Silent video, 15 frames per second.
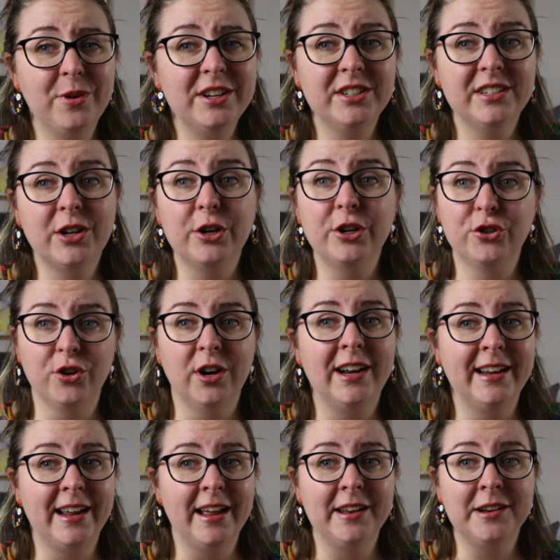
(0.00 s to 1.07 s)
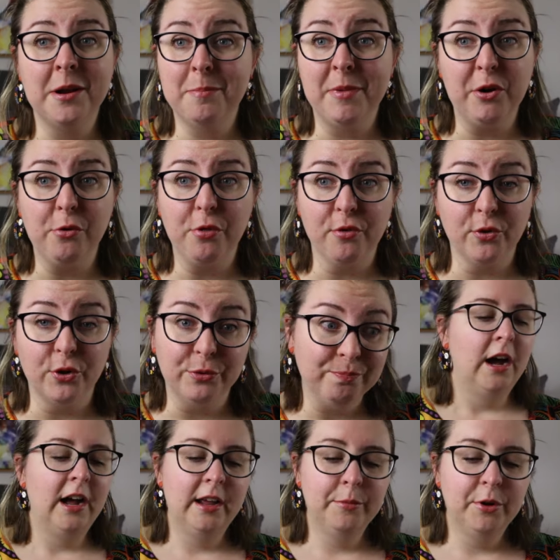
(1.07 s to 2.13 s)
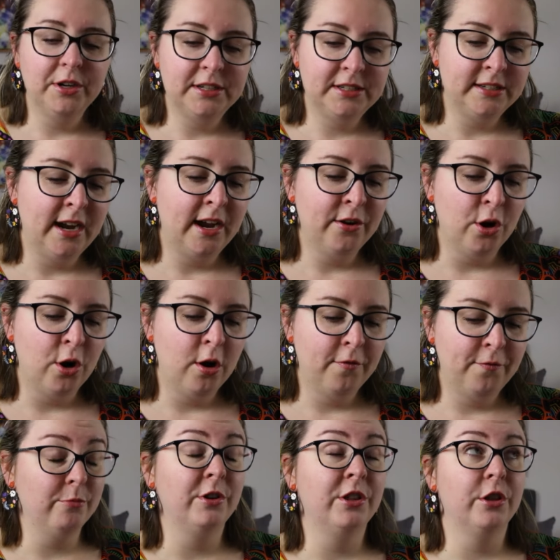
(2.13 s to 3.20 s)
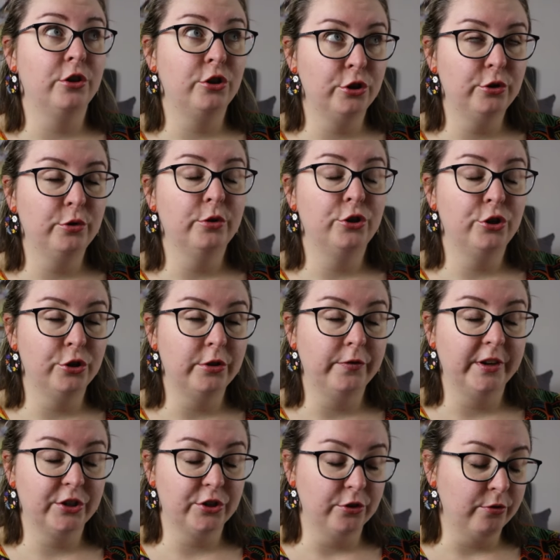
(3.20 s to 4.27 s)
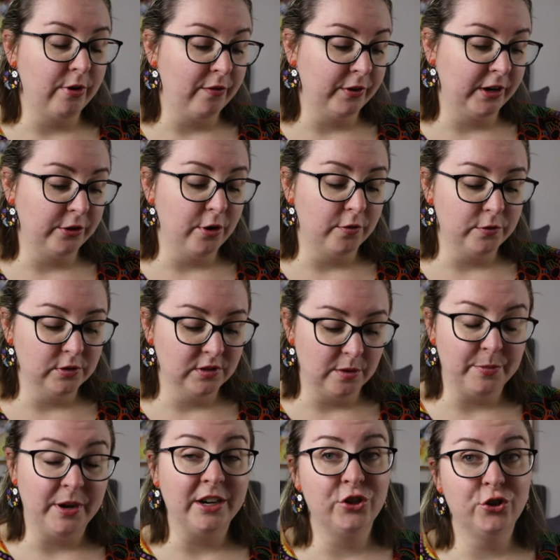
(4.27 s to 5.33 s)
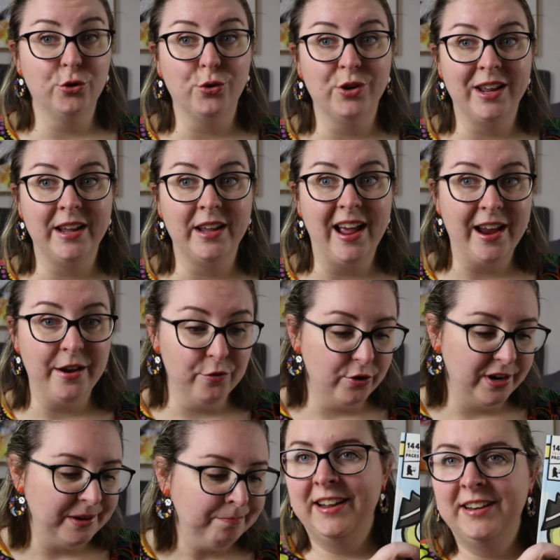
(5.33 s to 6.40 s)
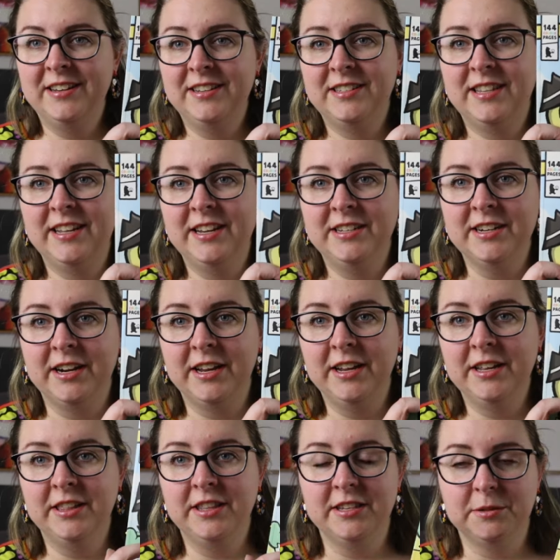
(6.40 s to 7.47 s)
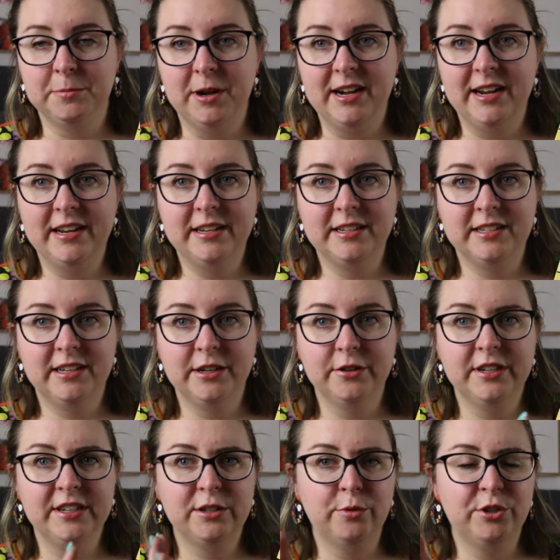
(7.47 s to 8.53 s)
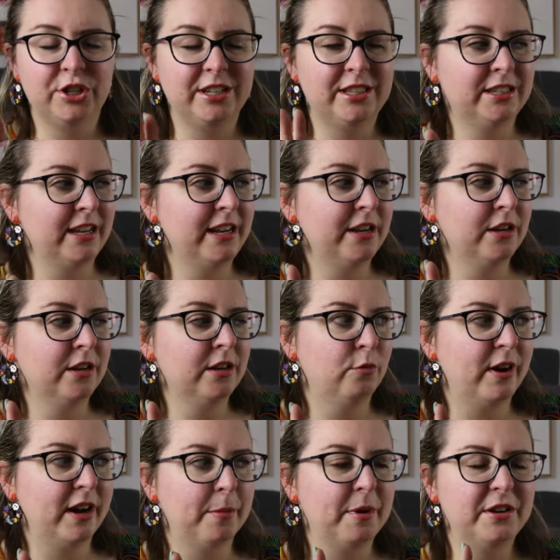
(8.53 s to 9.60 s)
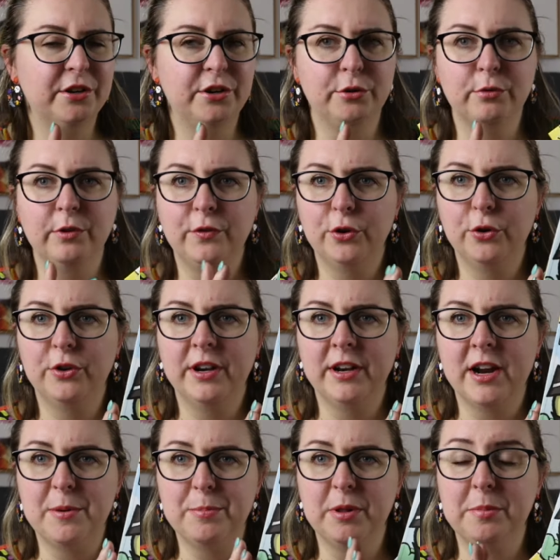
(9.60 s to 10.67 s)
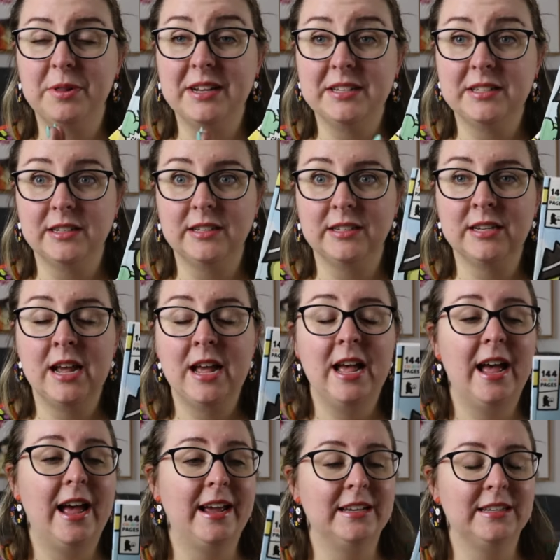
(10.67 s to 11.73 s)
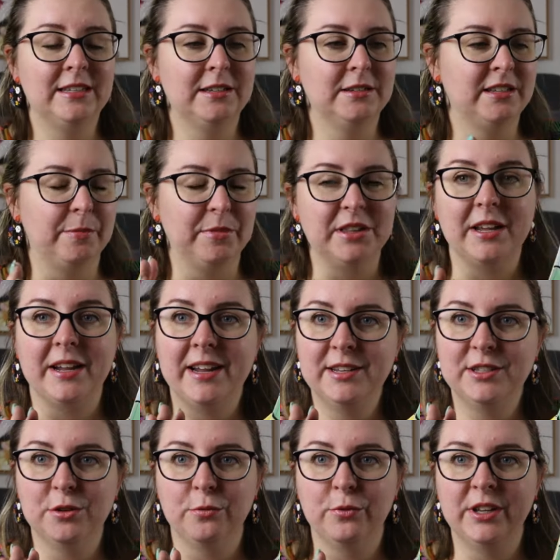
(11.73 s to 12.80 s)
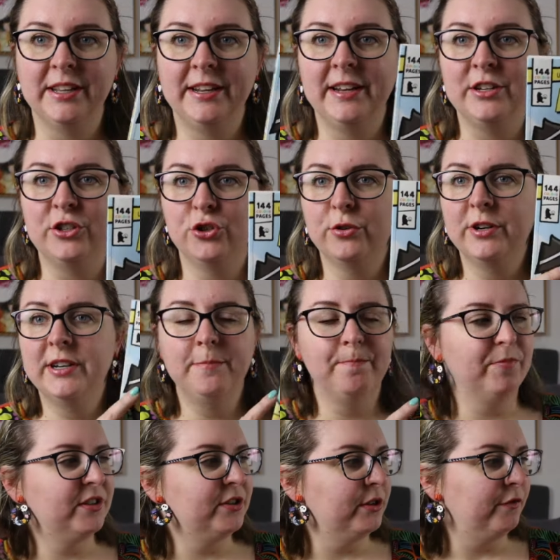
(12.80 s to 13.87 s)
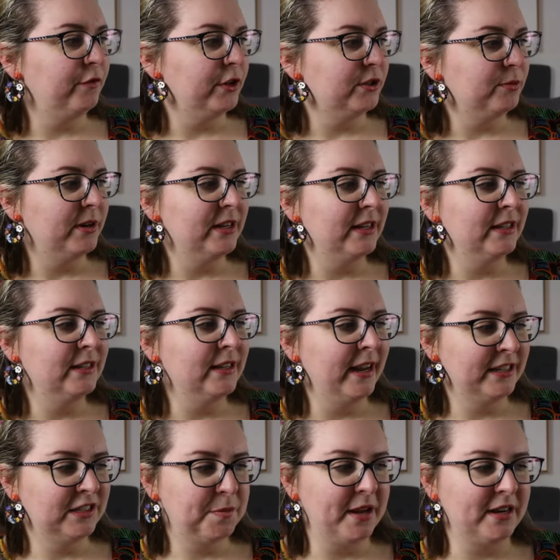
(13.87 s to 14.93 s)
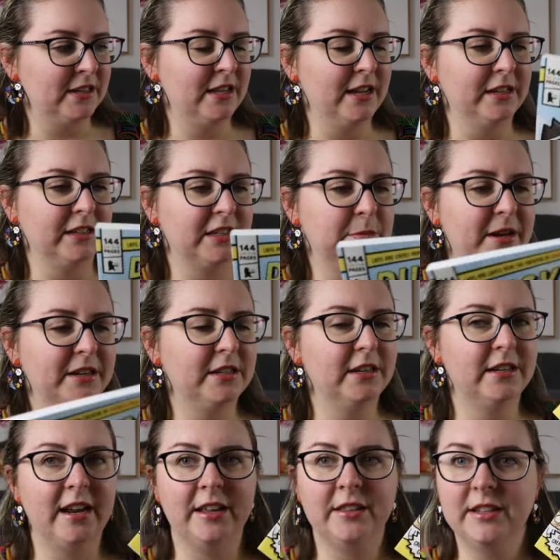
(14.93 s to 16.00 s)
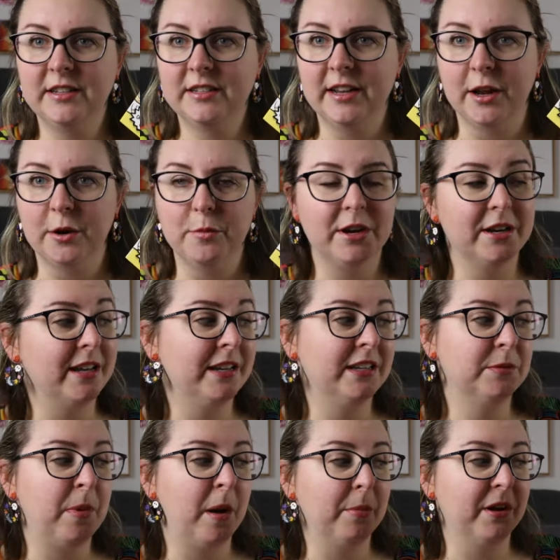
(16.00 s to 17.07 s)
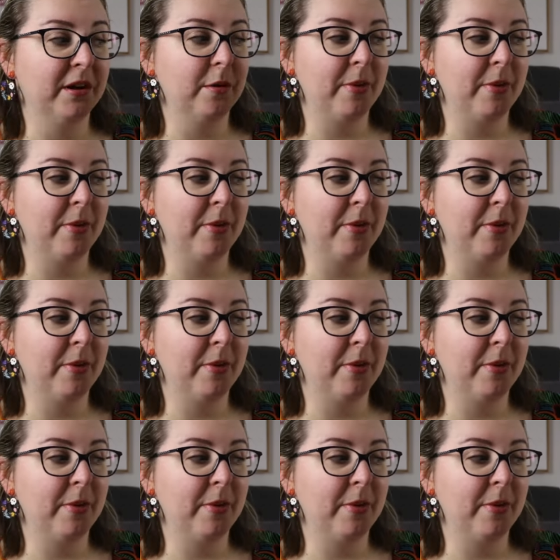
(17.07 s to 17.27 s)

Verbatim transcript: we're just going to try and muddle through. I'm going to start off with two junior fiction graphic novels by Sean E. Avery. It is the Ducky the Spy series which I'd seen recommended and reviewed in a couple of places as something that kids really enjoyed. So the first one is Expect the Unexpected and the second one is Pumpkin